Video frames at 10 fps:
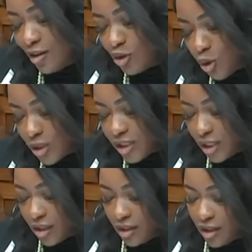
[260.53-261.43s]

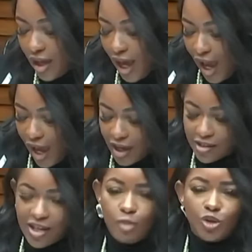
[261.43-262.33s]
Georgia,
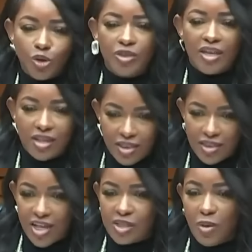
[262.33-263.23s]
and I'm sure they think
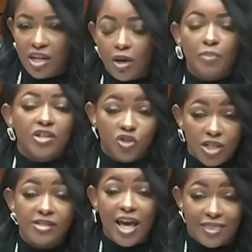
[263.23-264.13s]
that that's made up,
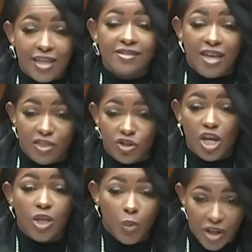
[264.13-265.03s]
just like they said that
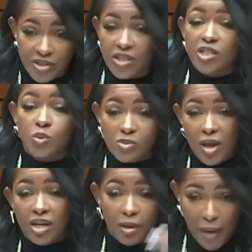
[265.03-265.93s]
January 6th was
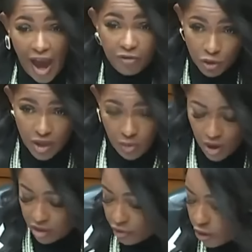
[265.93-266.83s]
made up after they
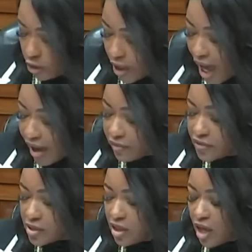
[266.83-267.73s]
ran for their
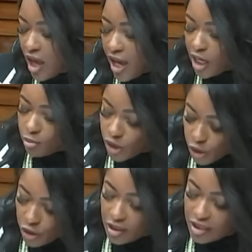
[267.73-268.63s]
lives, and I'm
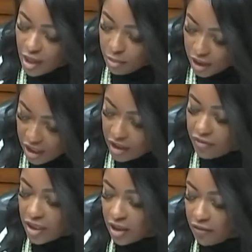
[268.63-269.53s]
sure that they believe
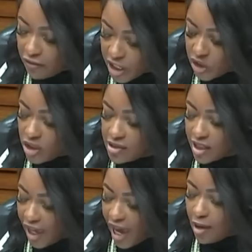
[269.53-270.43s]
that the convictions
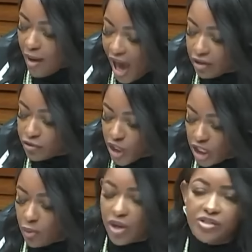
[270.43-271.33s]
that came out of
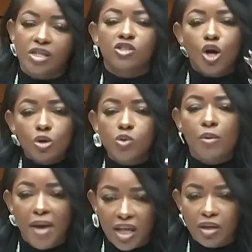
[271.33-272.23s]
January 6th, those were
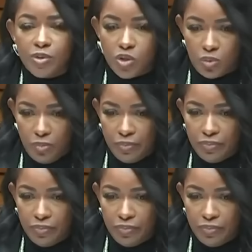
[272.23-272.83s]
made up too.